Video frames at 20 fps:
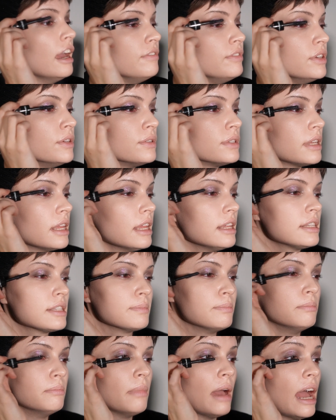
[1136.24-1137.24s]
have used this
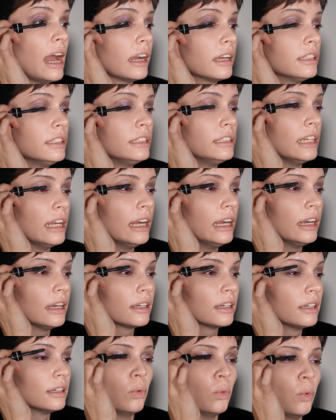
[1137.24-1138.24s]

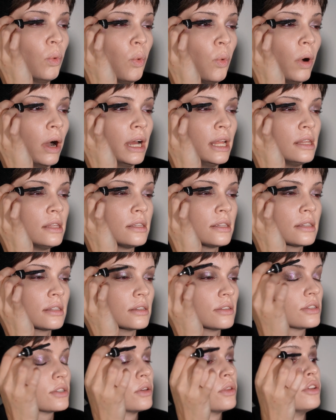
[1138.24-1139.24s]
Macstack once,
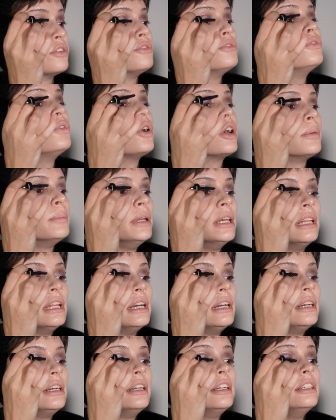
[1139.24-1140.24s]
so the
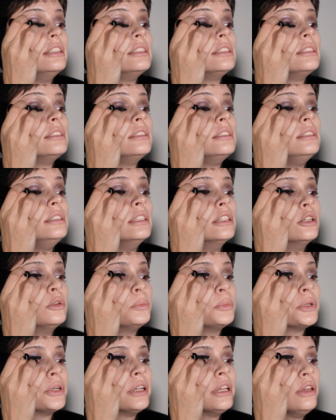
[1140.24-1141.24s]
formula is still
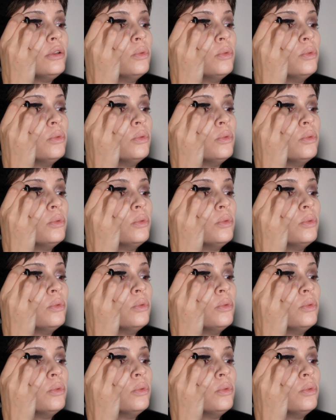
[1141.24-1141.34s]
pretty